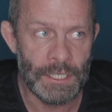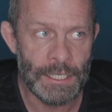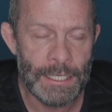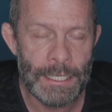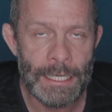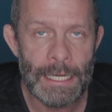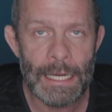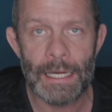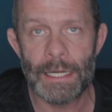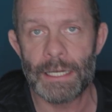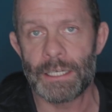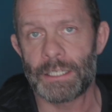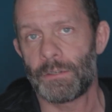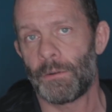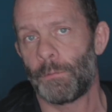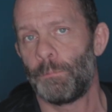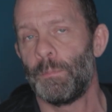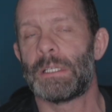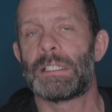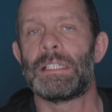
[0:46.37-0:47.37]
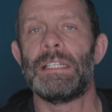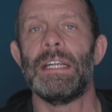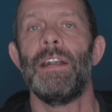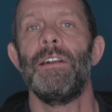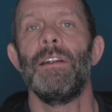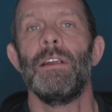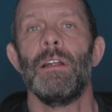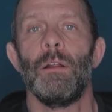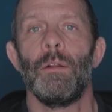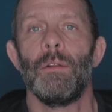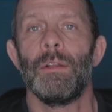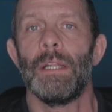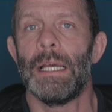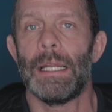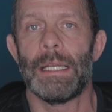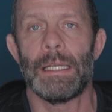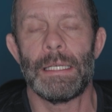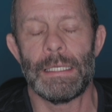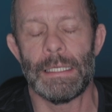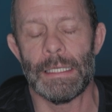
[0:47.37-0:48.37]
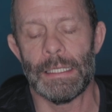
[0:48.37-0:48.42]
years of material that